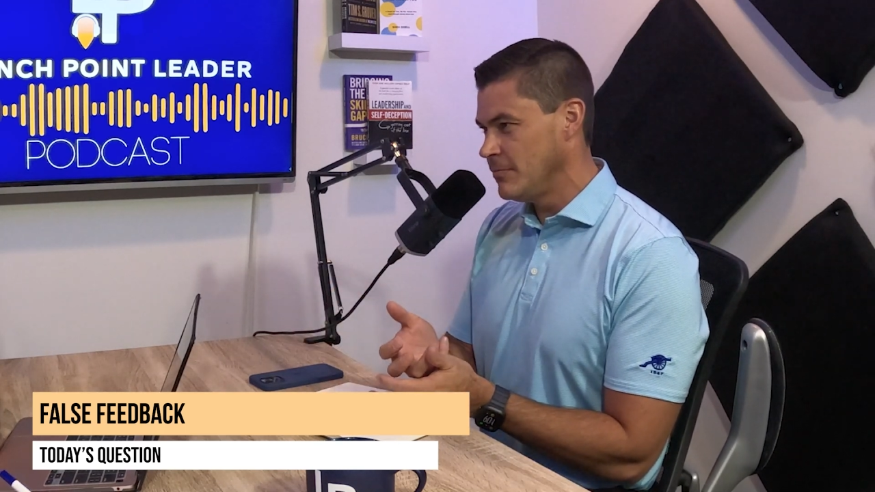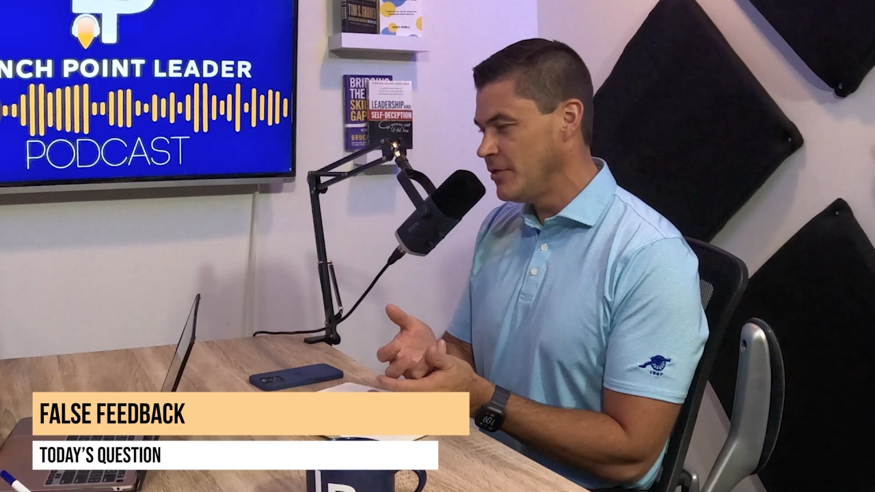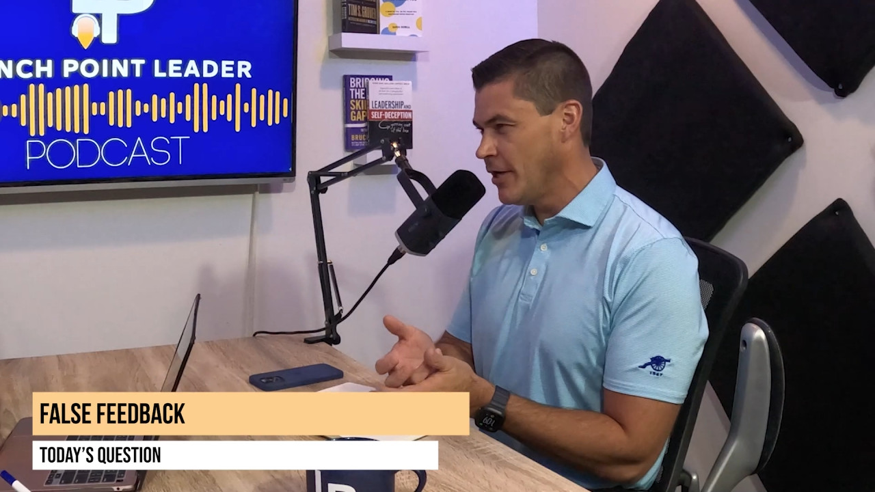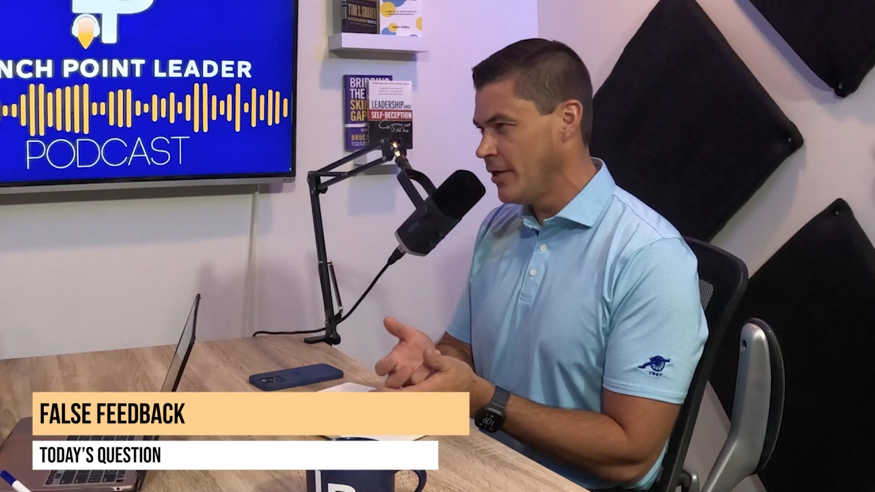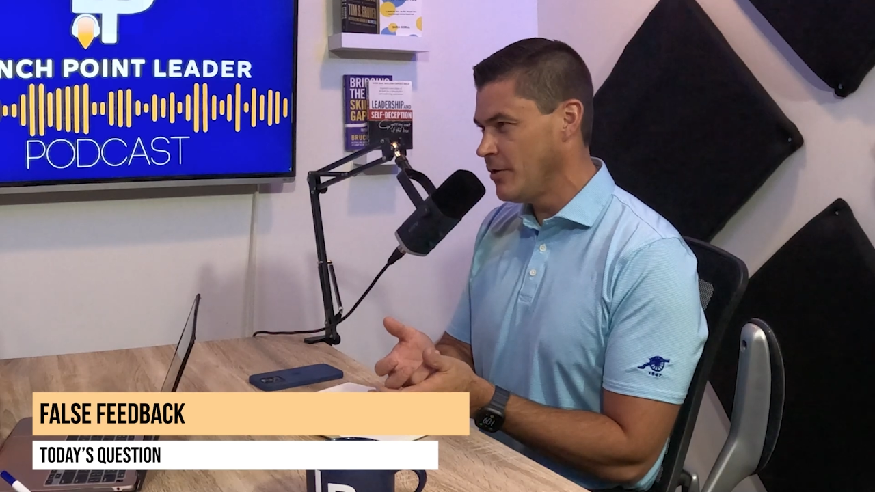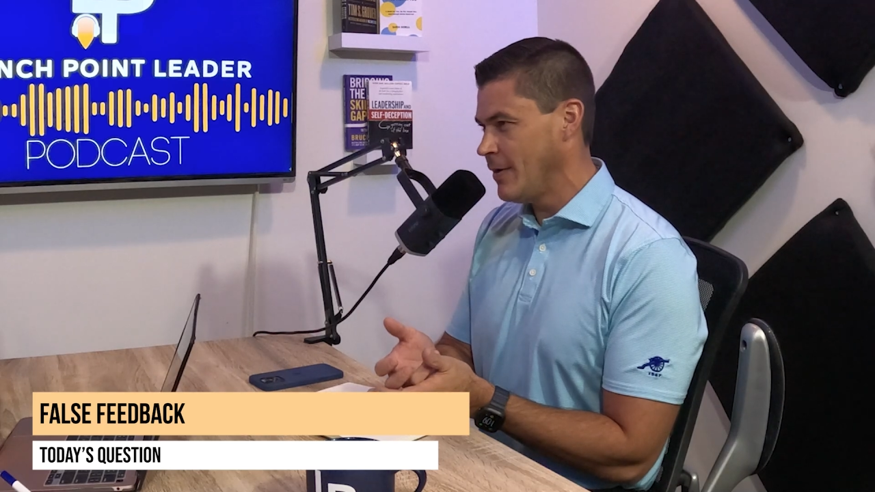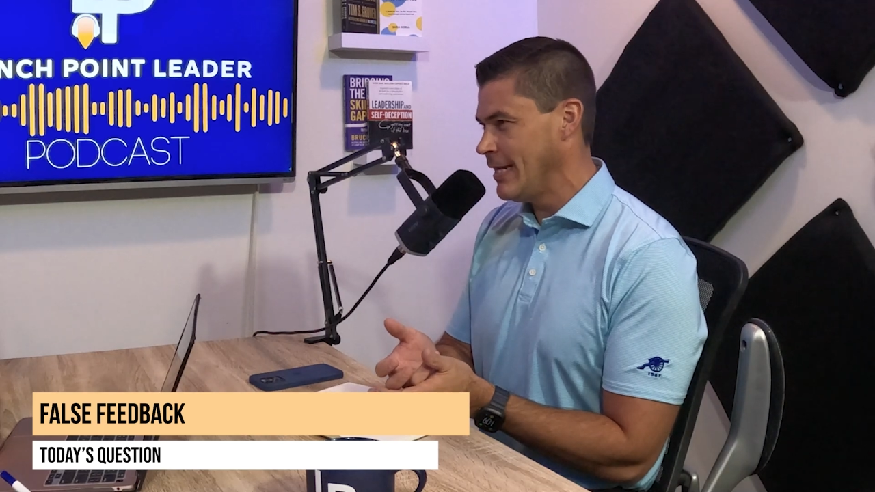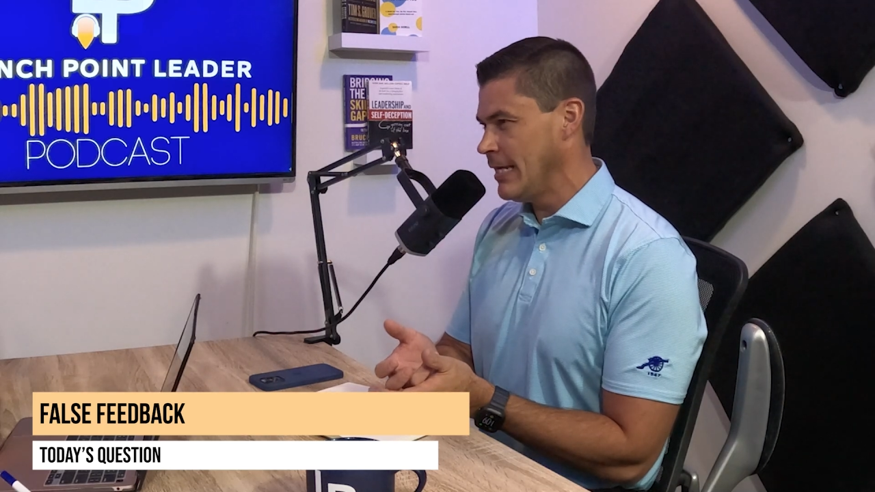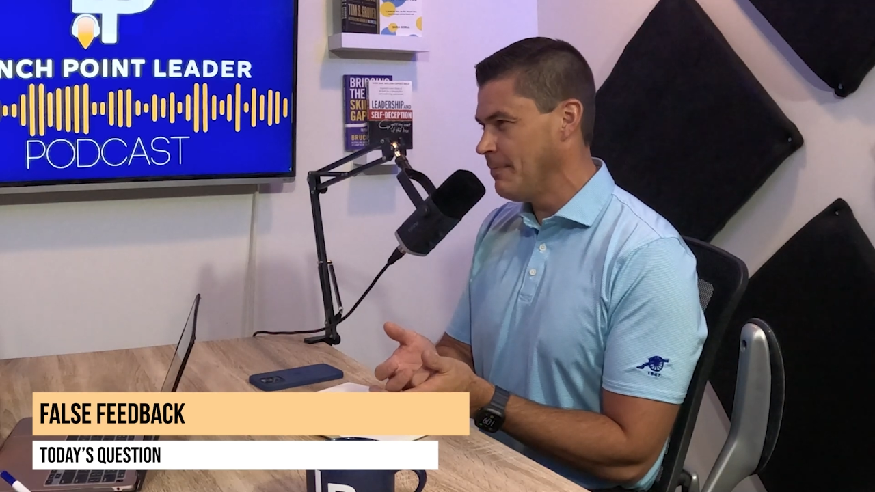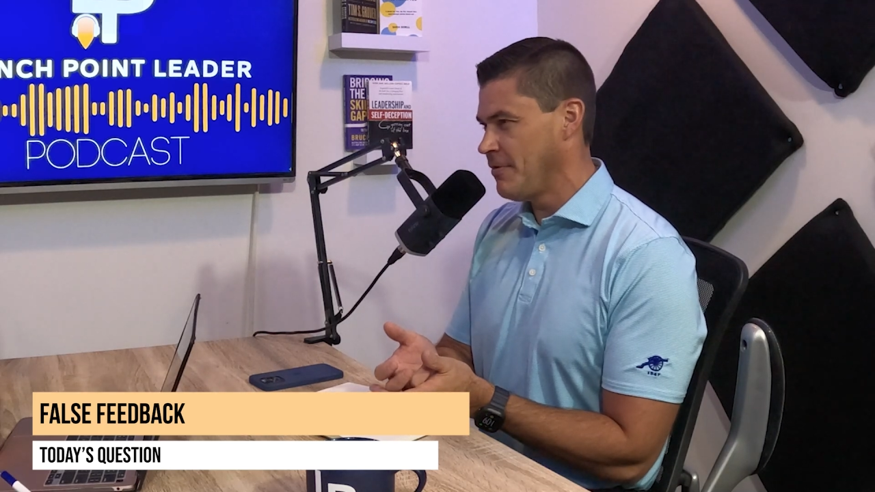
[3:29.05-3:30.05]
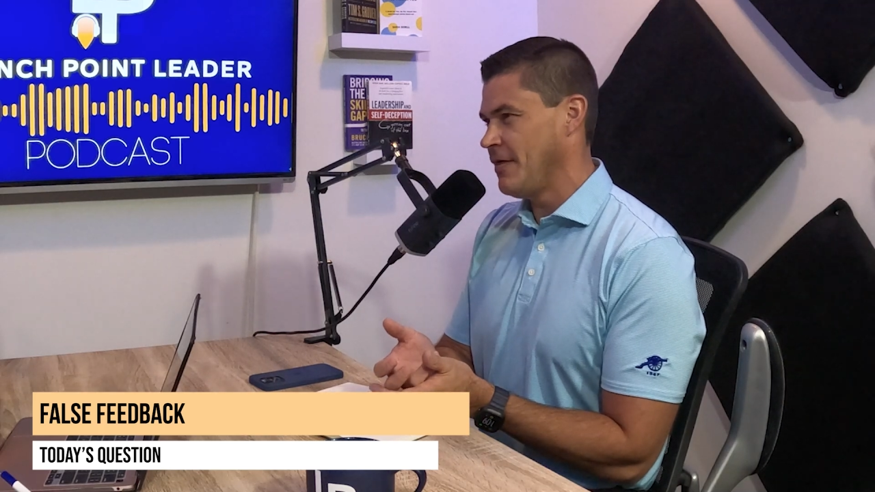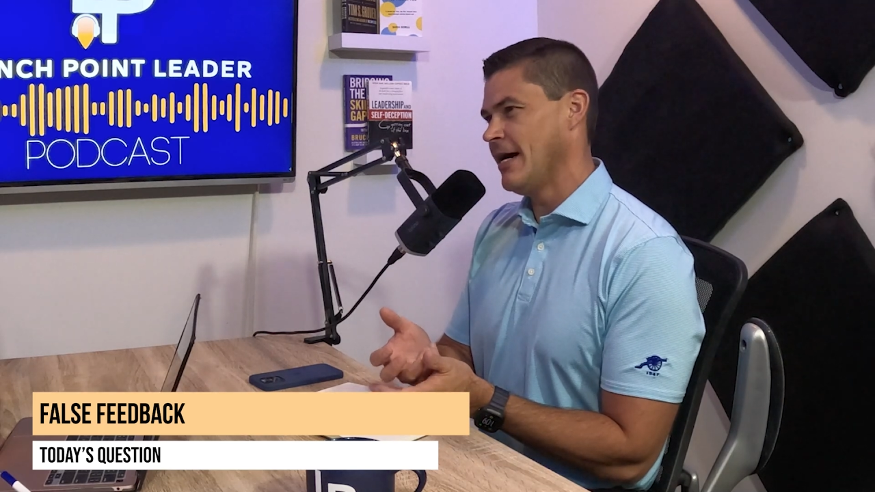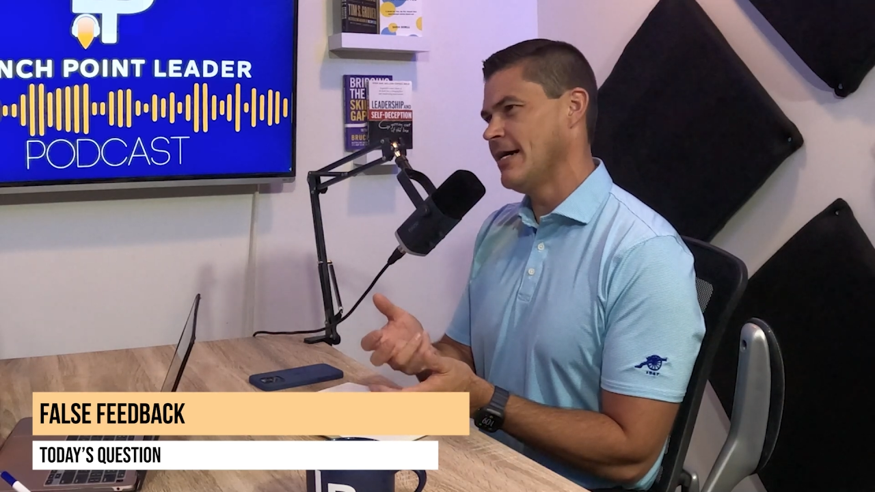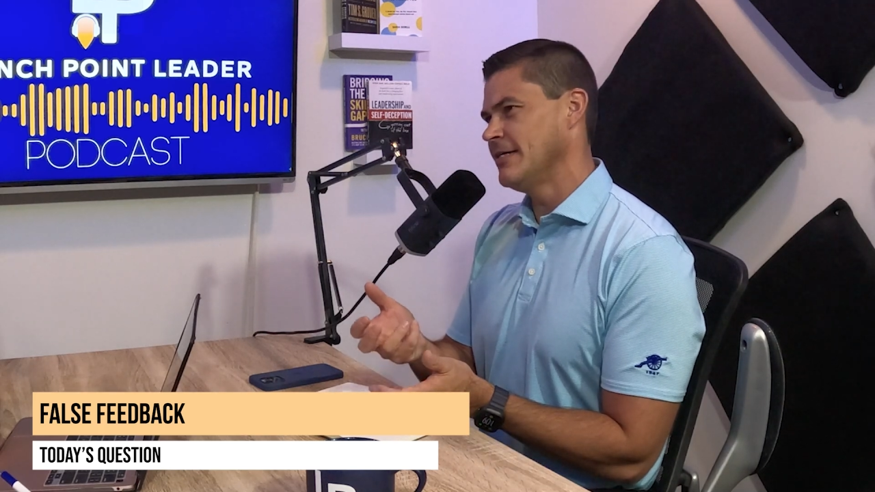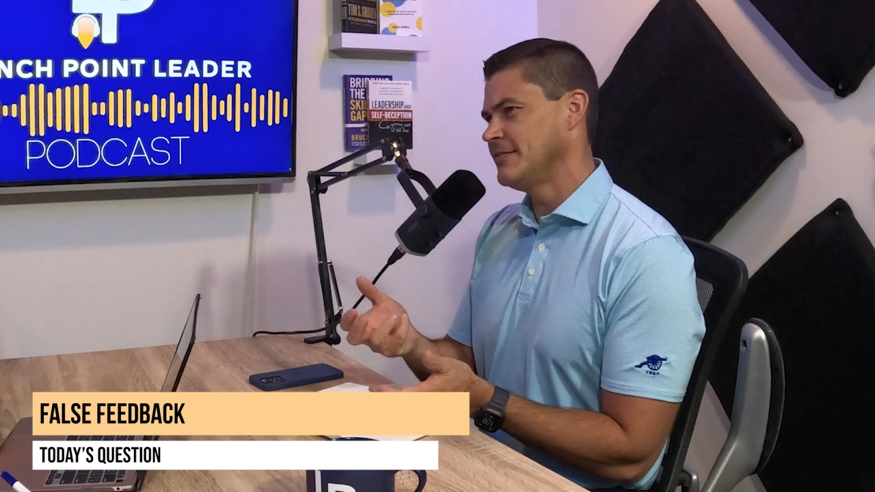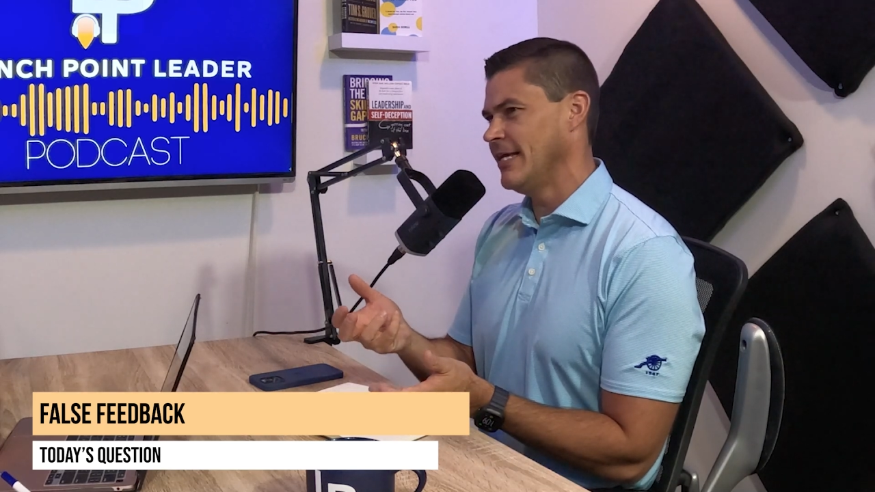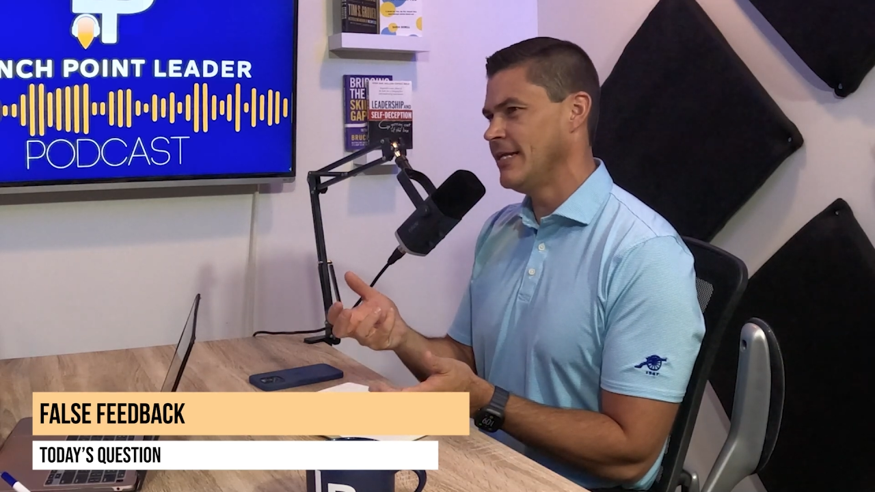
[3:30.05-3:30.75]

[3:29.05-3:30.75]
know and empathize